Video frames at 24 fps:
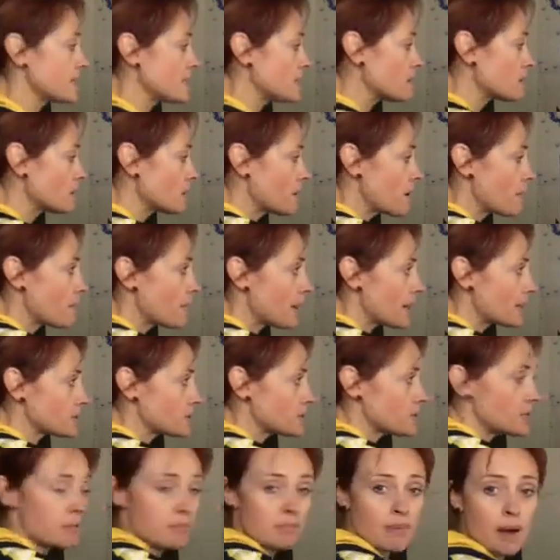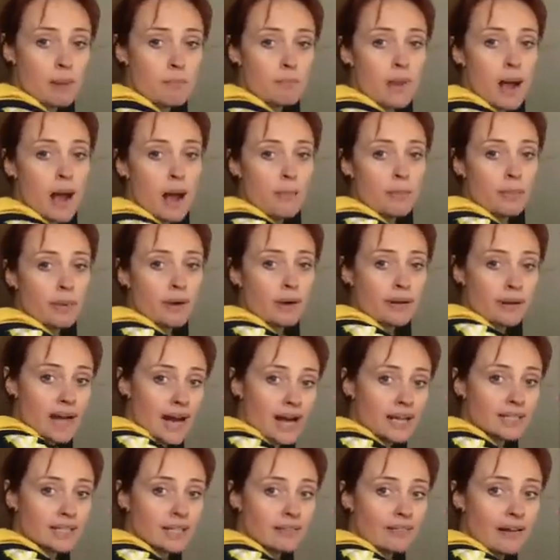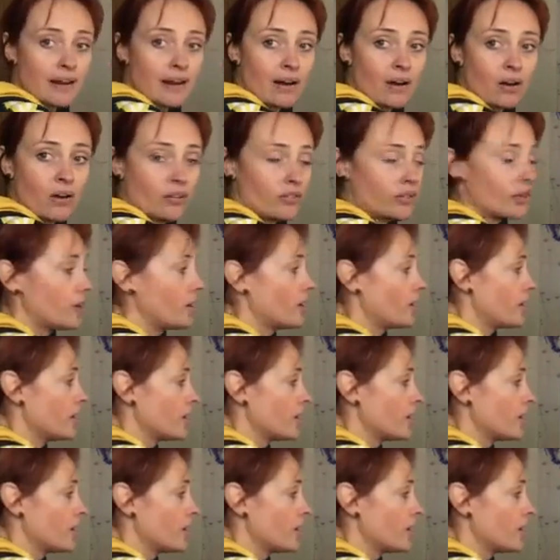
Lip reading: keep coming back to your mind map and adding that on.